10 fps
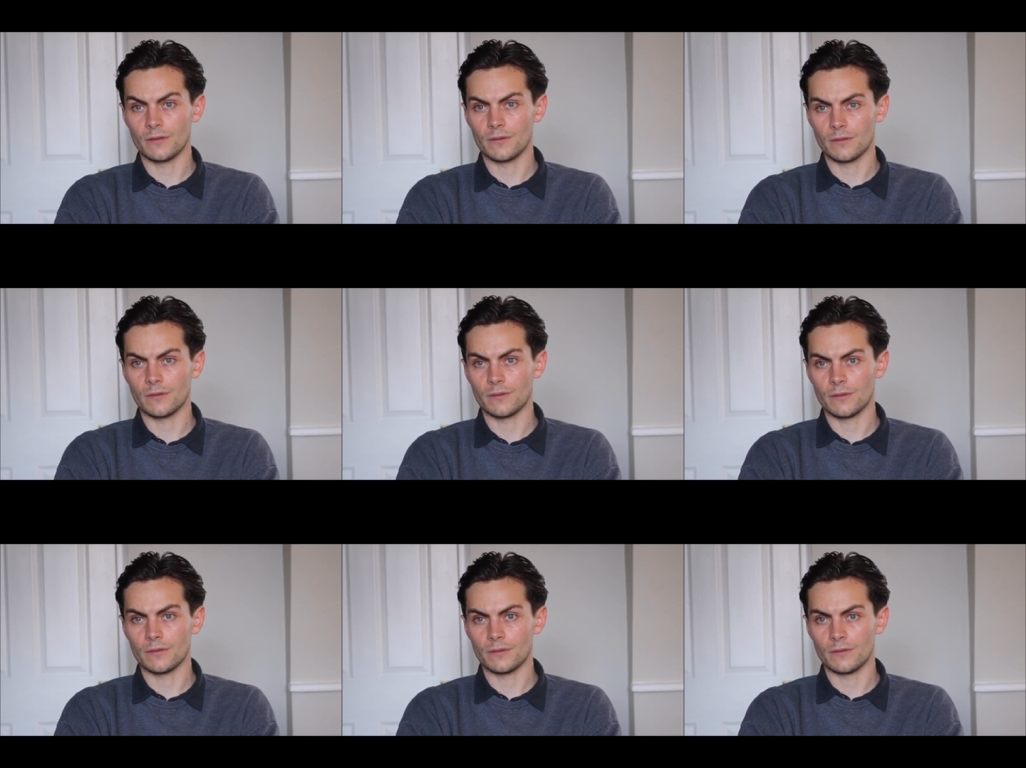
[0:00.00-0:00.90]

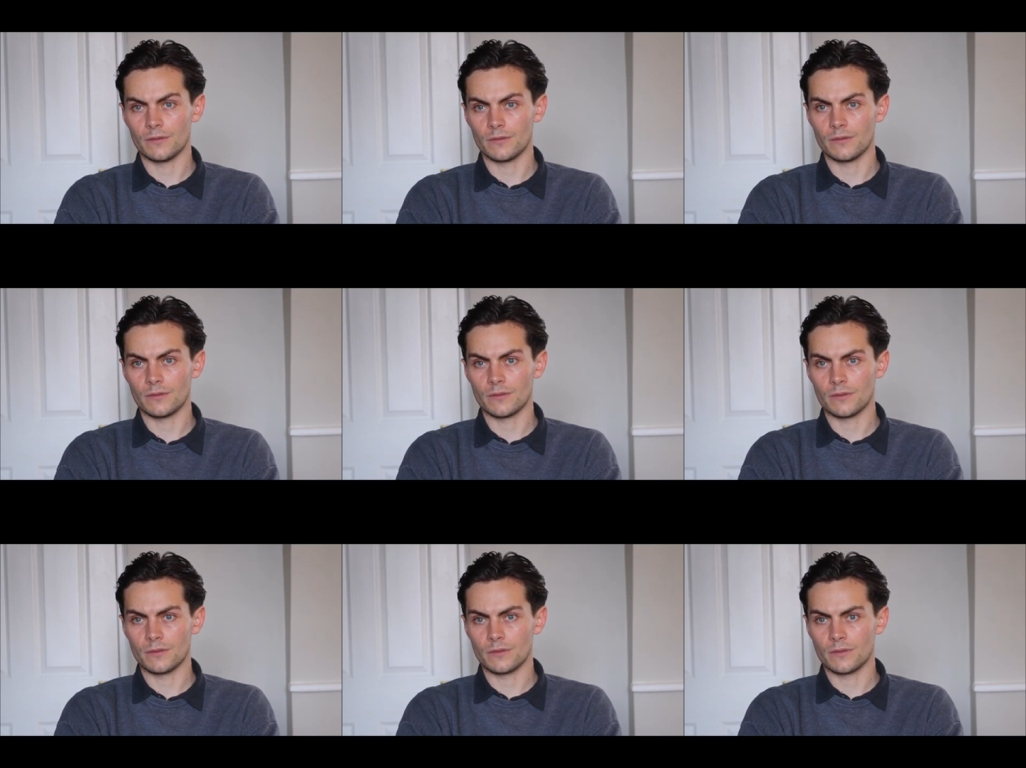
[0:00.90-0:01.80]

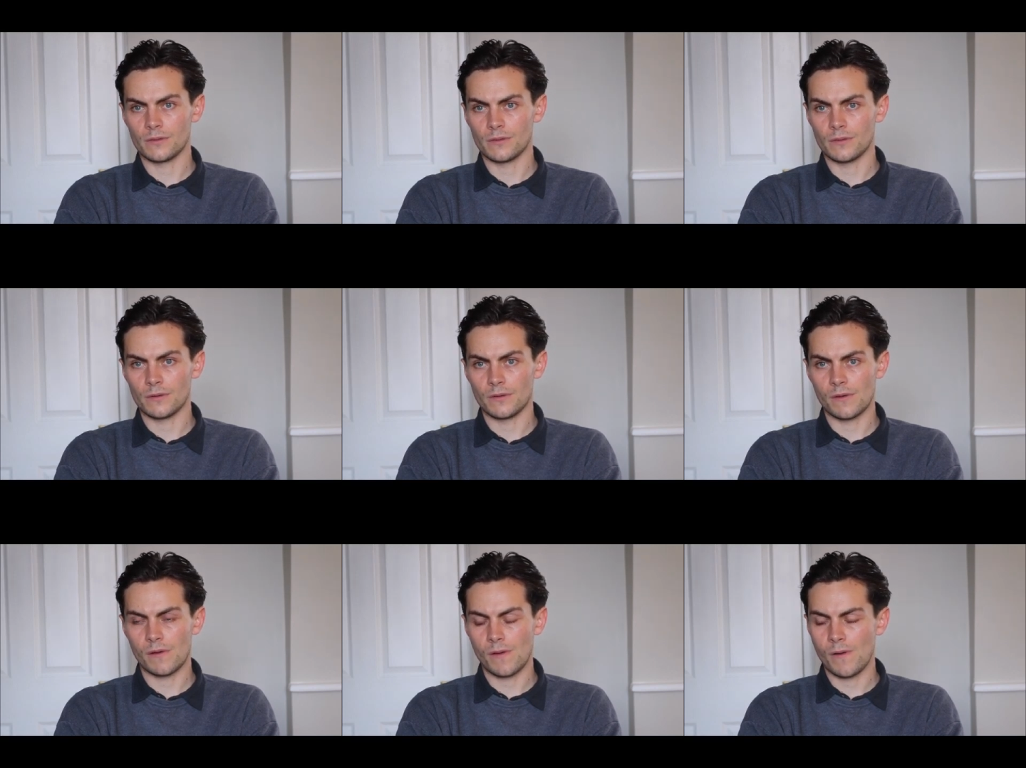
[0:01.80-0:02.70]

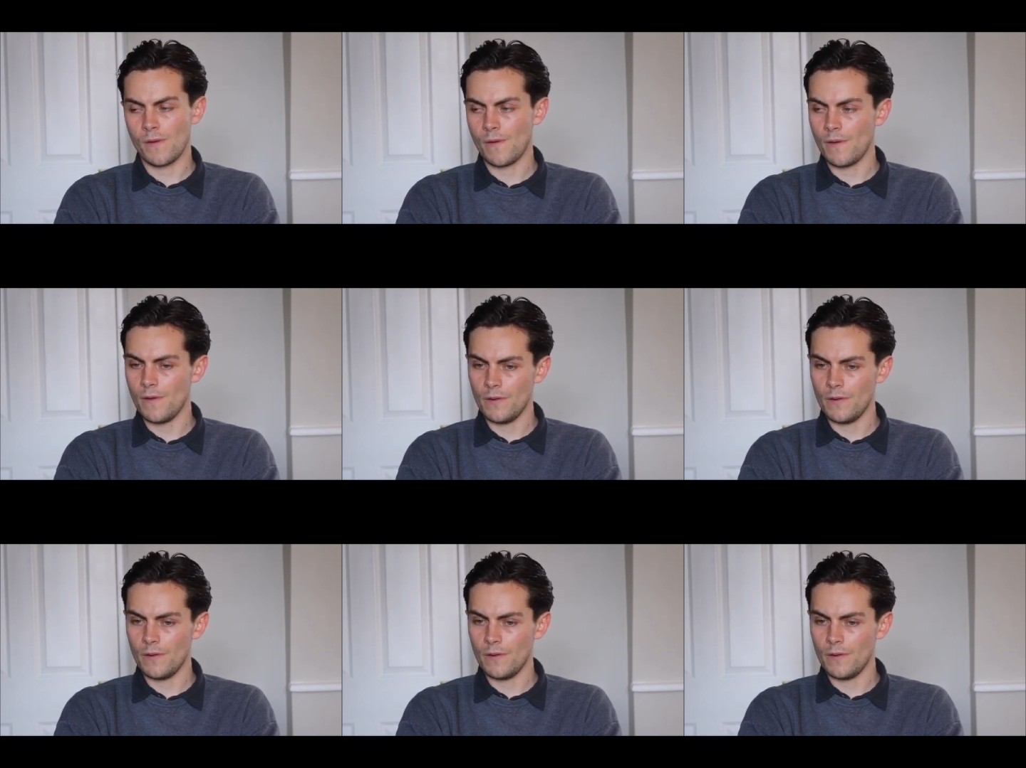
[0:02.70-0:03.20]
Nobody speaks.